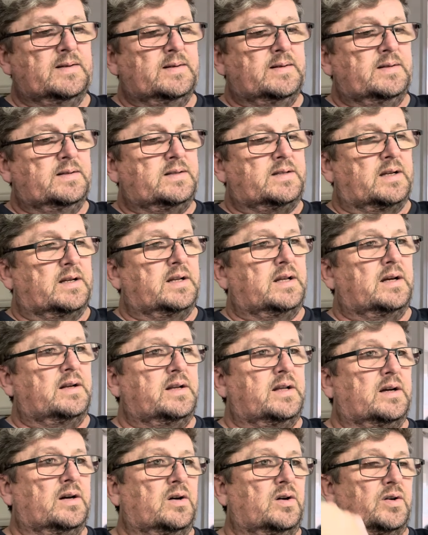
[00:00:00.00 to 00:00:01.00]
So the
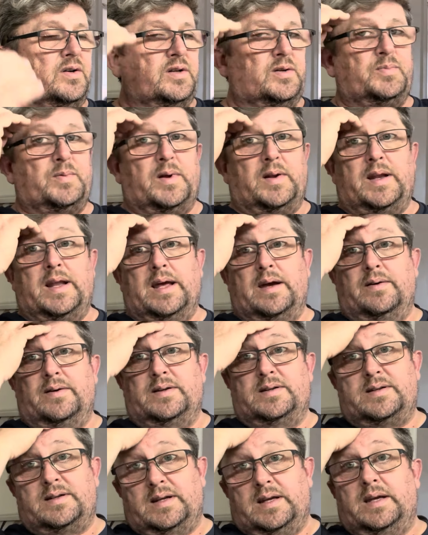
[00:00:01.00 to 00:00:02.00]
only hardest bit now
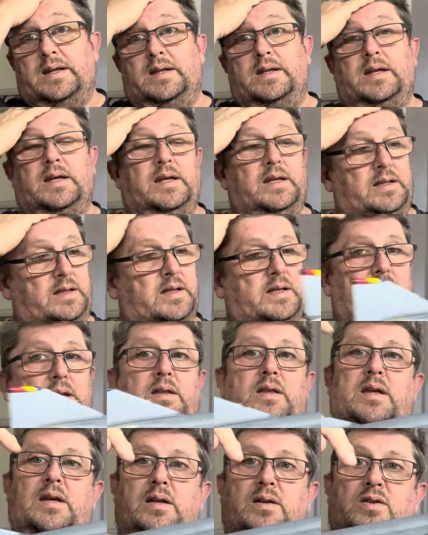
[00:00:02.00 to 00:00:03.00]
is to get the
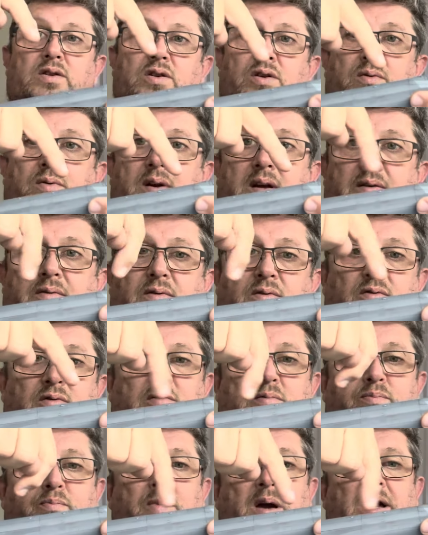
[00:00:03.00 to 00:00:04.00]
2 aerials
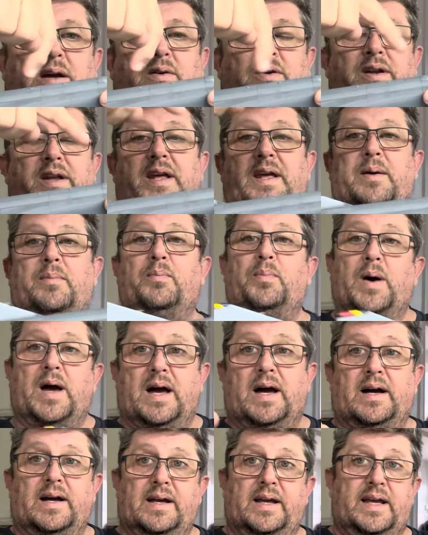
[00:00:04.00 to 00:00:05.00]
back on here,
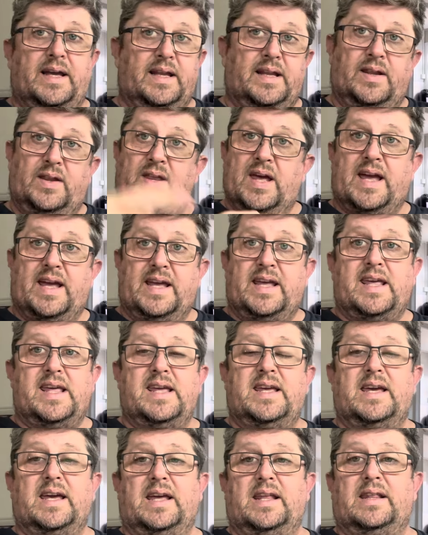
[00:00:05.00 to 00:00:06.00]
but in that
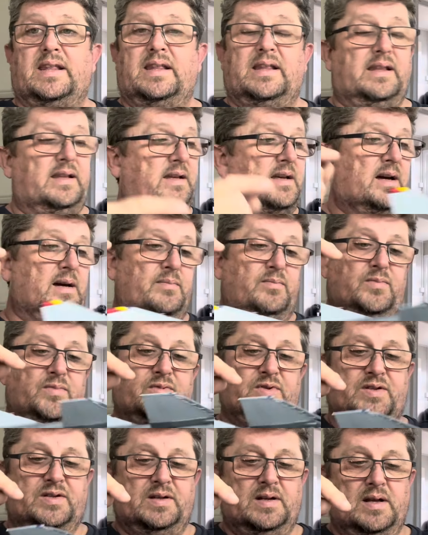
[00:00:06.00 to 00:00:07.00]
e-kit
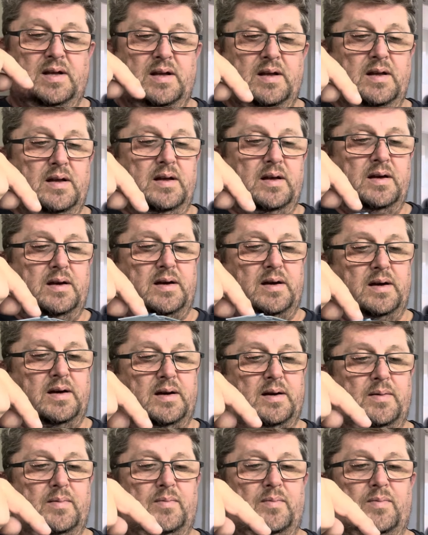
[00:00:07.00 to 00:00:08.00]
comes
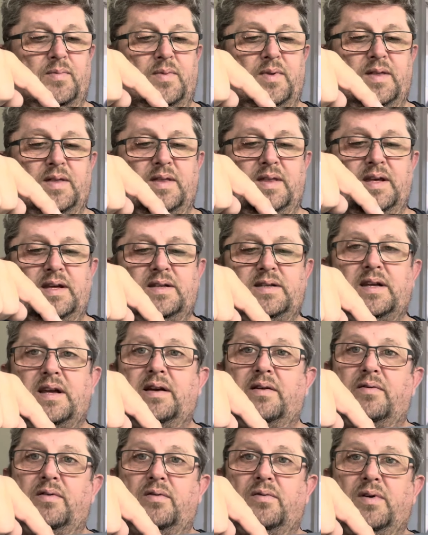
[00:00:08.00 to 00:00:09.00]
this
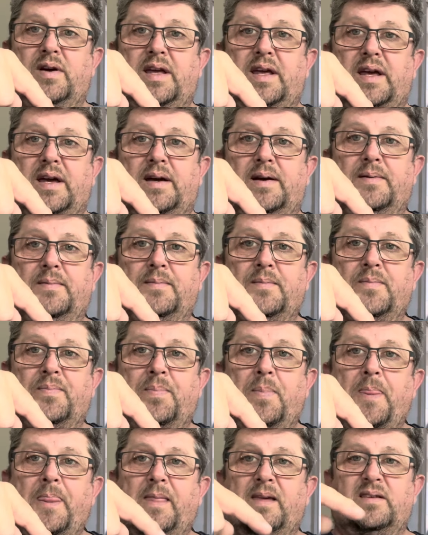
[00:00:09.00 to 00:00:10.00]
aerial here,
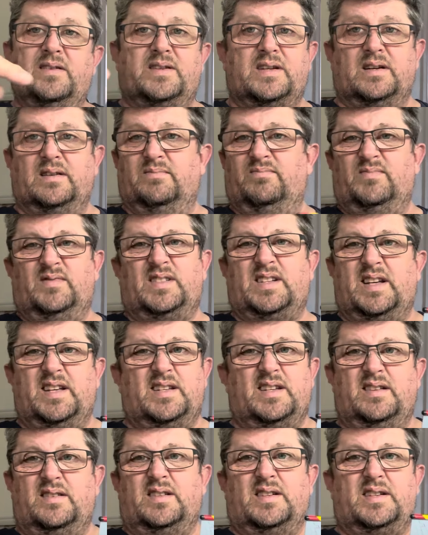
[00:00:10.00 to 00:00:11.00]
so it's
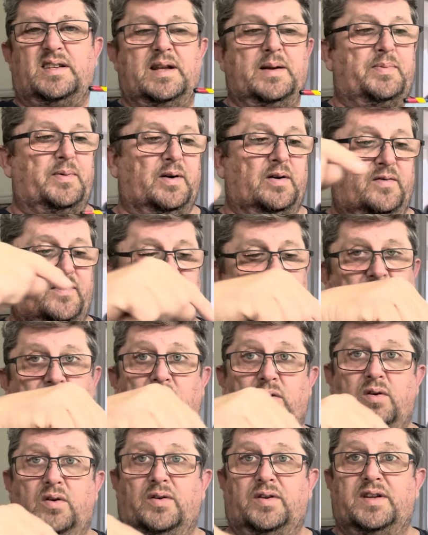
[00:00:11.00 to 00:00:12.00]
easy to snip it off and
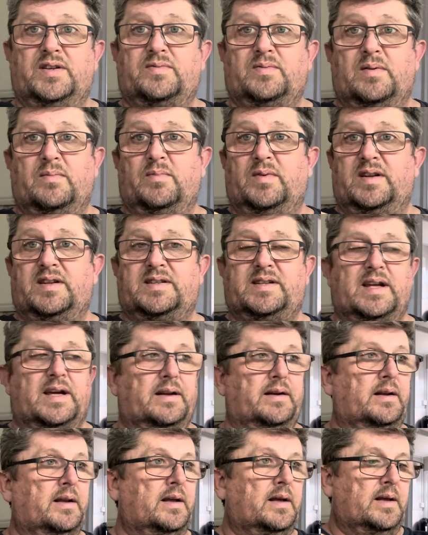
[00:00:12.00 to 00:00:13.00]
glue it on this one when it's done.
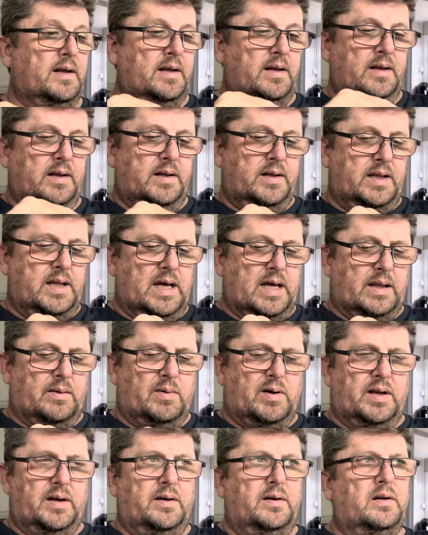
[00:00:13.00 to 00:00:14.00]
The other
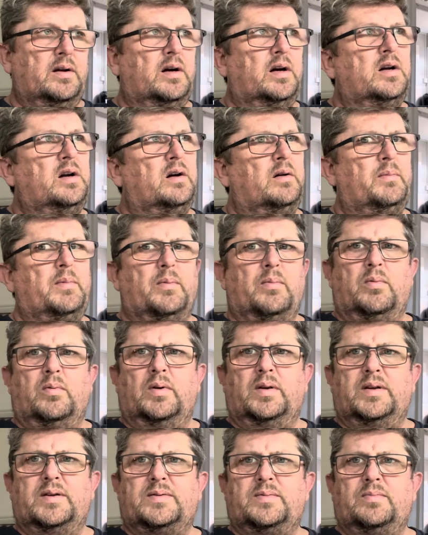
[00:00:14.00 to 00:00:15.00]
one, I can't remember what
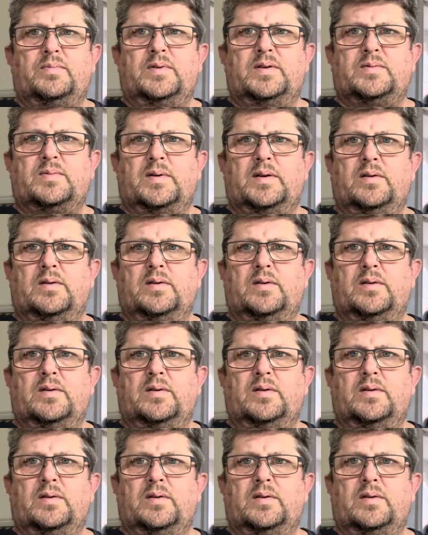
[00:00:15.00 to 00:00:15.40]
this one